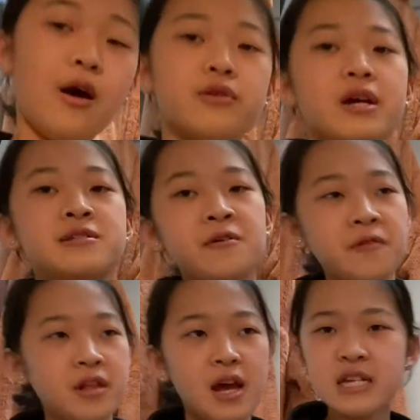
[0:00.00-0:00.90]
Okay, so for
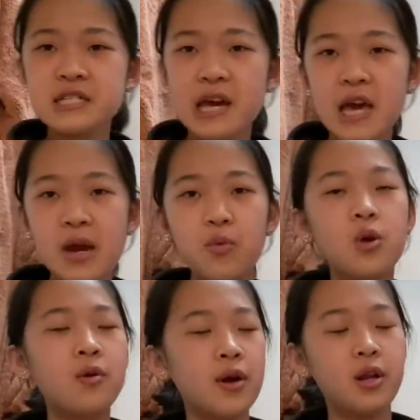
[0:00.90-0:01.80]
the next day where
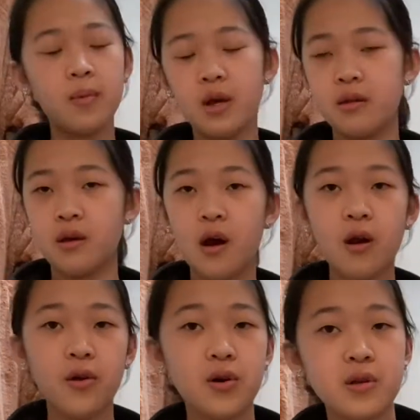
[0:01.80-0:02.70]
we're gonna be on the
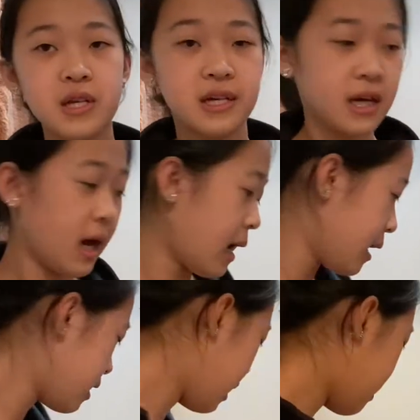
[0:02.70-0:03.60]
car the whole day,
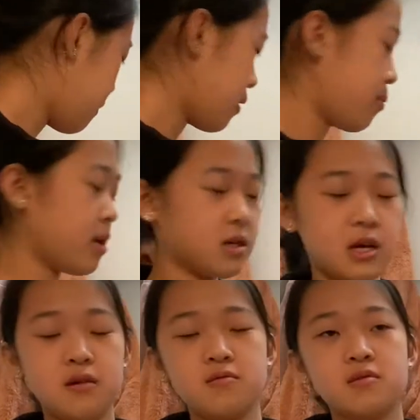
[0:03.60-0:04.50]
I have picked
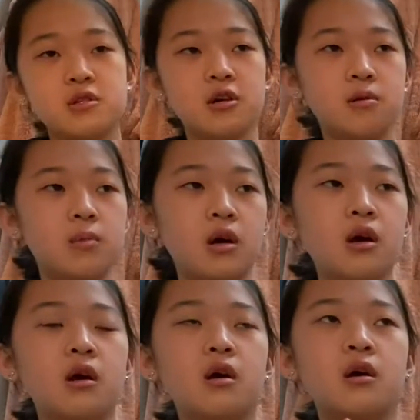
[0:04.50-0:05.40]
out some
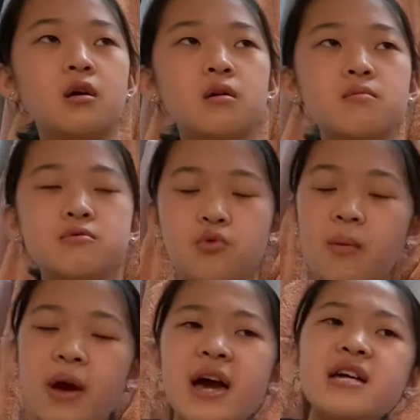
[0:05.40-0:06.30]

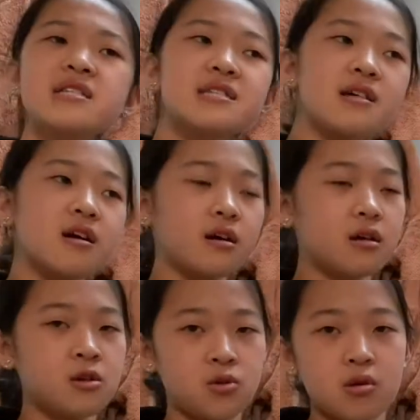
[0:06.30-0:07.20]
sweatpants,
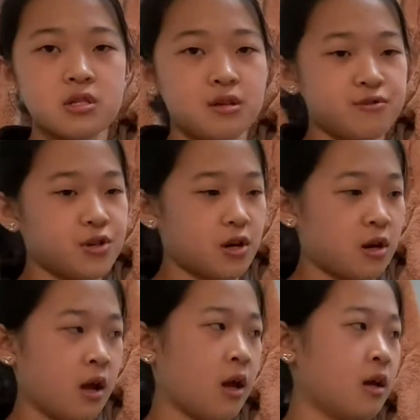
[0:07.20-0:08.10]
a short sleeve
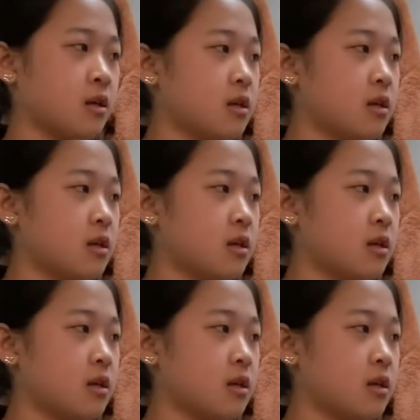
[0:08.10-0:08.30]
shirt, and